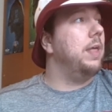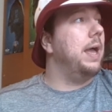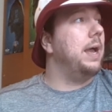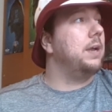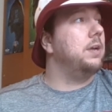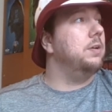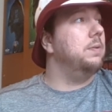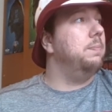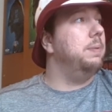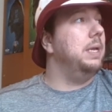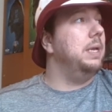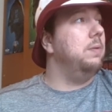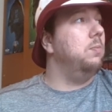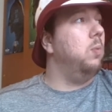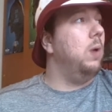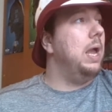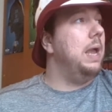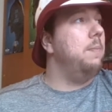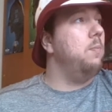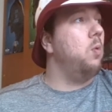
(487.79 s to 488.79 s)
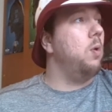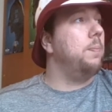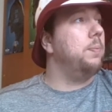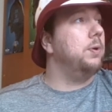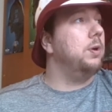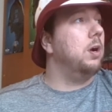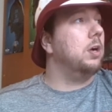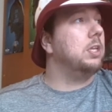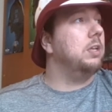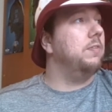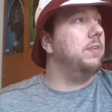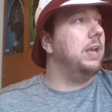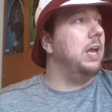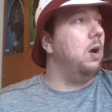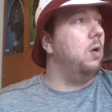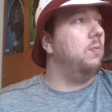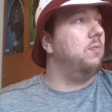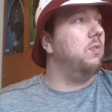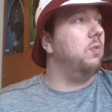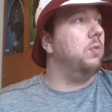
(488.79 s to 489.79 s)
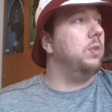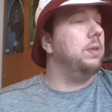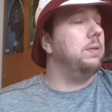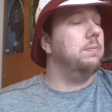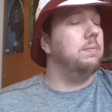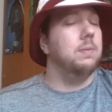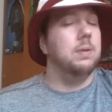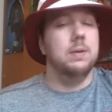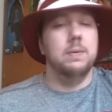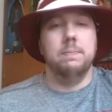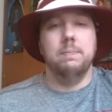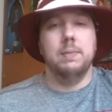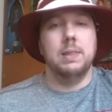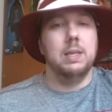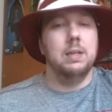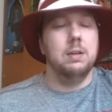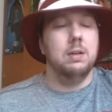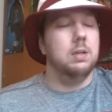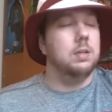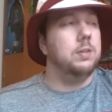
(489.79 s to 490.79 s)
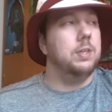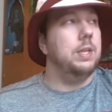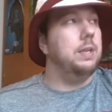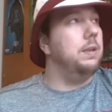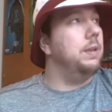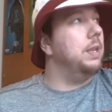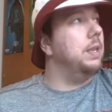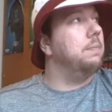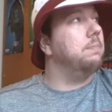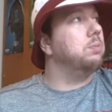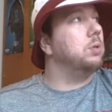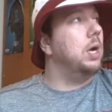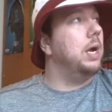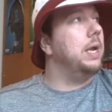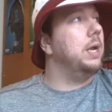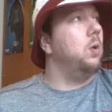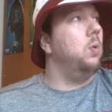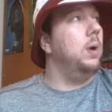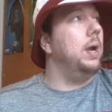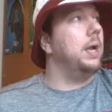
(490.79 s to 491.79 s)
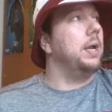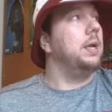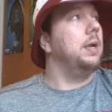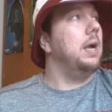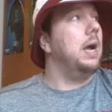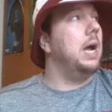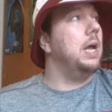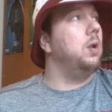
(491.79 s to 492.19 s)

that could be way more productive and helpful than Brian Quick.